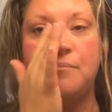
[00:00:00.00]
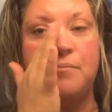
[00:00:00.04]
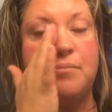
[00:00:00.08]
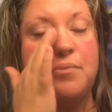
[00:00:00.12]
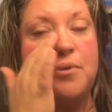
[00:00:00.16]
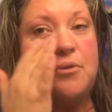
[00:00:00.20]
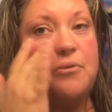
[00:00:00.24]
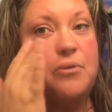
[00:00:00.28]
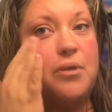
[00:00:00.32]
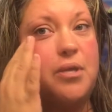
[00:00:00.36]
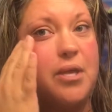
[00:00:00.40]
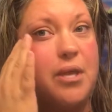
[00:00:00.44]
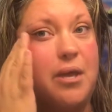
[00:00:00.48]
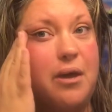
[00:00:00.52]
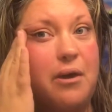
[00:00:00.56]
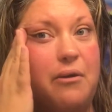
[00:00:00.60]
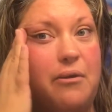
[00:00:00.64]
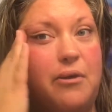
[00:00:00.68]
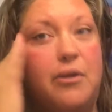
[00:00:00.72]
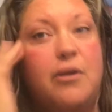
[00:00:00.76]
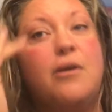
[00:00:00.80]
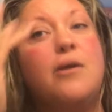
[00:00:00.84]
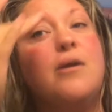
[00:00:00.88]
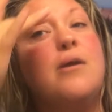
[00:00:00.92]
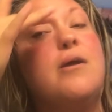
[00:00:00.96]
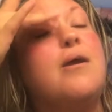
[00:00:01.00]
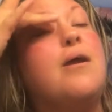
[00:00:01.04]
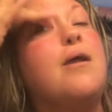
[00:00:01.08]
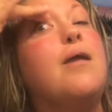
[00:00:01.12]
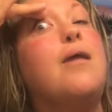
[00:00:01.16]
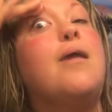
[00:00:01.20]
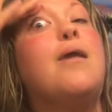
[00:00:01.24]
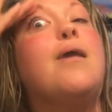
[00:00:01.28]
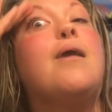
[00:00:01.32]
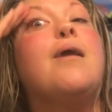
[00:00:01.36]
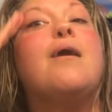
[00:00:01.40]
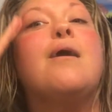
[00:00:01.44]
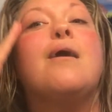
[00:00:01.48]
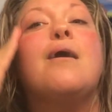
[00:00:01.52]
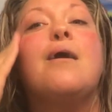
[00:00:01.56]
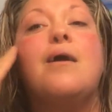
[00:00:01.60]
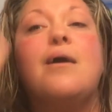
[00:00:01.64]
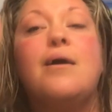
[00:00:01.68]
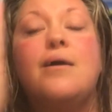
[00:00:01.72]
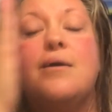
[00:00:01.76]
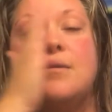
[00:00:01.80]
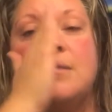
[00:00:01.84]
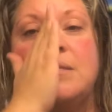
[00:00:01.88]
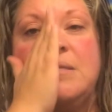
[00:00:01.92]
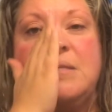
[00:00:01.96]
Beautycounter,
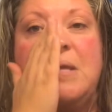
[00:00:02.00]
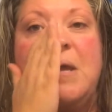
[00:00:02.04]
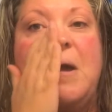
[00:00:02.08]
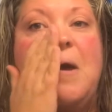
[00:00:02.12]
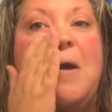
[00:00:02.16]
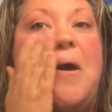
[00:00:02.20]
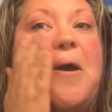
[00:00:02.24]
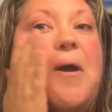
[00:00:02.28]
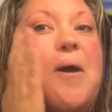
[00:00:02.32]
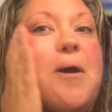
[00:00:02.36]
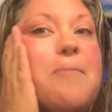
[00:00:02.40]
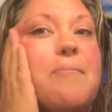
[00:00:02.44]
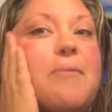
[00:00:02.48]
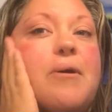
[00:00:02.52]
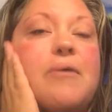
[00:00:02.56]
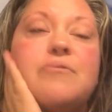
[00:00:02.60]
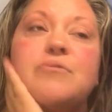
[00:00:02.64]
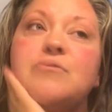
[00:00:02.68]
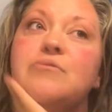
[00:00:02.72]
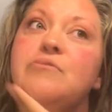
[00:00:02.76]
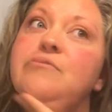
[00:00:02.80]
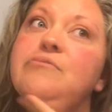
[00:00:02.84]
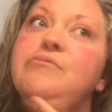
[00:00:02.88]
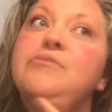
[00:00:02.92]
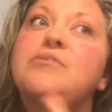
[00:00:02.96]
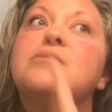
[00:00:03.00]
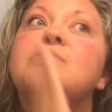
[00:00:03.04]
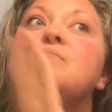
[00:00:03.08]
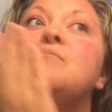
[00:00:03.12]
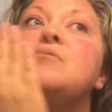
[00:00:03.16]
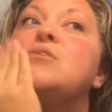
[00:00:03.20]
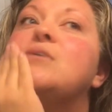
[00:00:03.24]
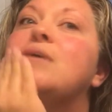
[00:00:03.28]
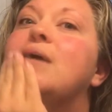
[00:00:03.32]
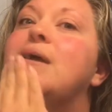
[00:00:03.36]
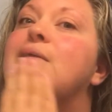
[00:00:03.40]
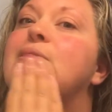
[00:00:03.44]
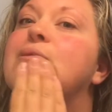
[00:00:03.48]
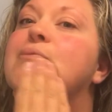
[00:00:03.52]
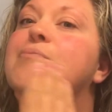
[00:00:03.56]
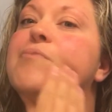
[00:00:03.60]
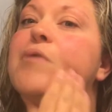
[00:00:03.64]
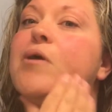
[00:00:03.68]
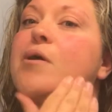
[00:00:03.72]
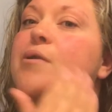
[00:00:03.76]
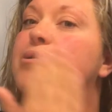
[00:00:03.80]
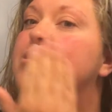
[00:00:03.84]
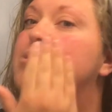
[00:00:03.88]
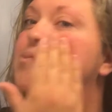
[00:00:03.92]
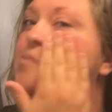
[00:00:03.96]
and I've sort of just been trying their
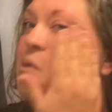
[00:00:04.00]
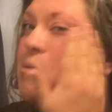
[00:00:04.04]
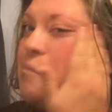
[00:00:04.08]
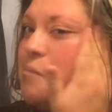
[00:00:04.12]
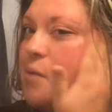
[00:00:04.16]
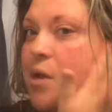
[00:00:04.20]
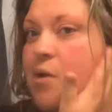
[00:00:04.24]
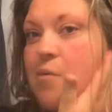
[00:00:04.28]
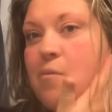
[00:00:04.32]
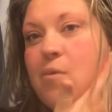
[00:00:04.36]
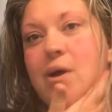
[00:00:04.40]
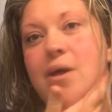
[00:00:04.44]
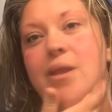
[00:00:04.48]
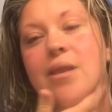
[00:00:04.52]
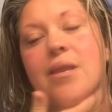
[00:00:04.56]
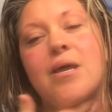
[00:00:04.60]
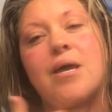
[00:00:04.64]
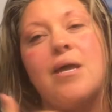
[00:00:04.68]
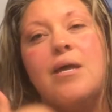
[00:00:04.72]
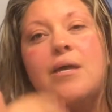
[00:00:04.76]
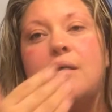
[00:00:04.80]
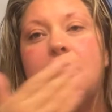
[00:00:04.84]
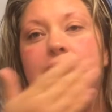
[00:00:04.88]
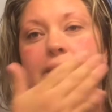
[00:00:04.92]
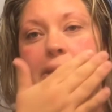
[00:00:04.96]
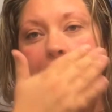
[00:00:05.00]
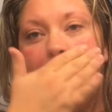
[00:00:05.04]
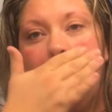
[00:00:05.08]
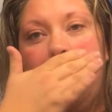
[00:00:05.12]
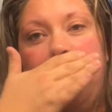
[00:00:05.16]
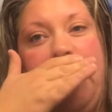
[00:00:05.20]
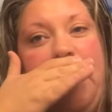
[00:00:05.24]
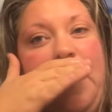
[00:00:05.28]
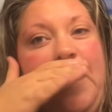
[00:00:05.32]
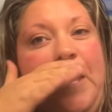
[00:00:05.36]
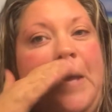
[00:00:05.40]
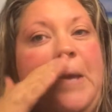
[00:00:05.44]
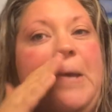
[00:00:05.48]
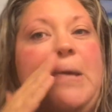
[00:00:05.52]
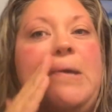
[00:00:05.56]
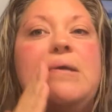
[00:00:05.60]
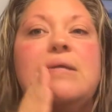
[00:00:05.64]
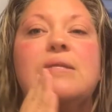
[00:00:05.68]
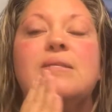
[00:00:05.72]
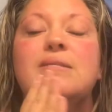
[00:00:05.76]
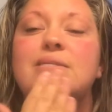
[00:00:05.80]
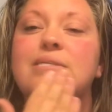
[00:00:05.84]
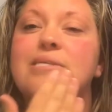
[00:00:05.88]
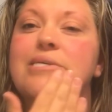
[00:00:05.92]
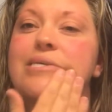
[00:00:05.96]
products one by one,
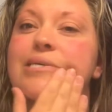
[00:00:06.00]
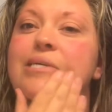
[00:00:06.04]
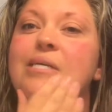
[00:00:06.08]
and